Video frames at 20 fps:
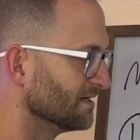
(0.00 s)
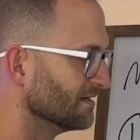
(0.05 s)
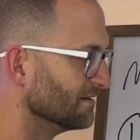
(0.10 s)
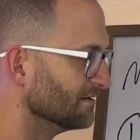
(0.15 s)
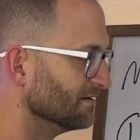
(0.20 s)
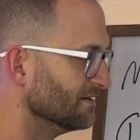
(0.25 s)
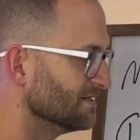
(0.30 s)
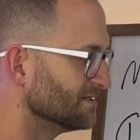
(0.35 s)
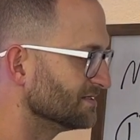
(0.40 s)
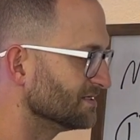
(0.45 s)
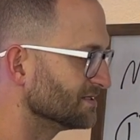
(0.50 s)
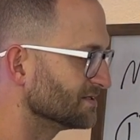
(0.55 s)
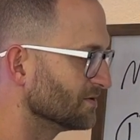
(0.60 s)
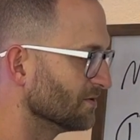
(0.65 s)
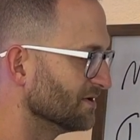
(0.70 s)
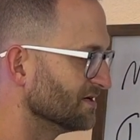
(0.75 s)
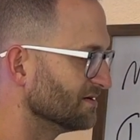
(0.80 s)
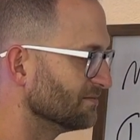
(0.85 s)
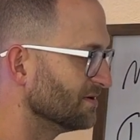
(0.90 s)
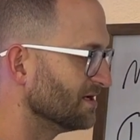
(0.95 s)
this is
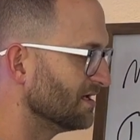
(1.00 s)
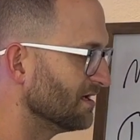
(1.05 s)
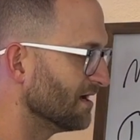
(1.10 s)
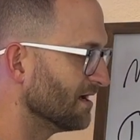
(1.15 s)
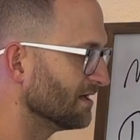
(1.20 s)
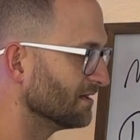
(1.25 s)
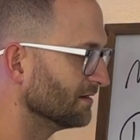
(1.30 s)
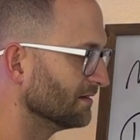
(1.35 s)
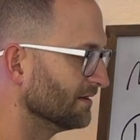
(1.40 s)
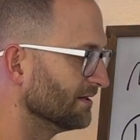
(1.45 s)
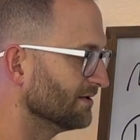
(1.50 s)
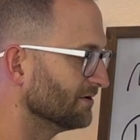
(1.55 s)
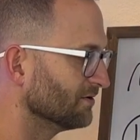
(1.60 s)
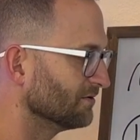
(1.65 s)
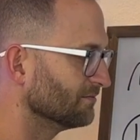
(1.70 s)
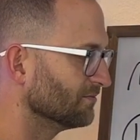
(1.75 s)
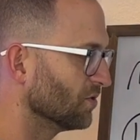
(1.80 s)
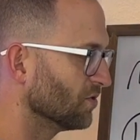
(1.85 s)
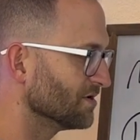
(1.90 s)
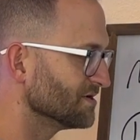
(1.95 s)
going to be a little
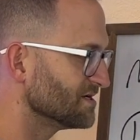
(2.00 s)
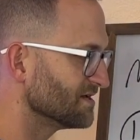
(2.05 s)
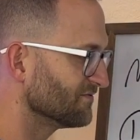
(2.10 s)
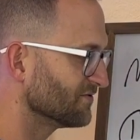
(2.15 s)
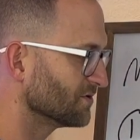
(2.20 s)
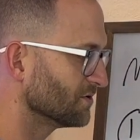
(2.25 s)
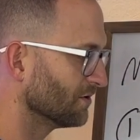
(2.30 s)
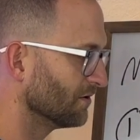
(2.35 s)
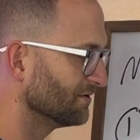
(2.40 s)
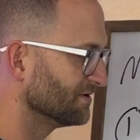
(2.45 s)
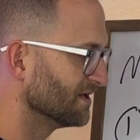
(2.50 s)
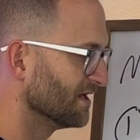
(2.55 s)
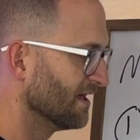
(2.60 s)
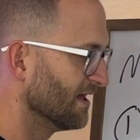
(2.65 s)
more difficult,